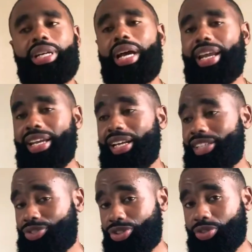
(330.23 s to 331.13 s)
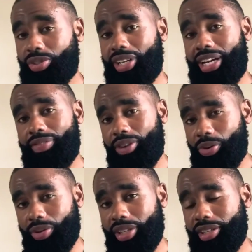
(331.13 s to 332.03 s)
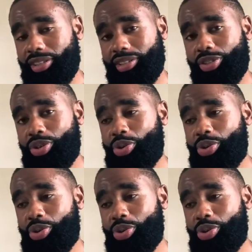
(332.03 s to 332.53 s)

And then, as usual, they have outliers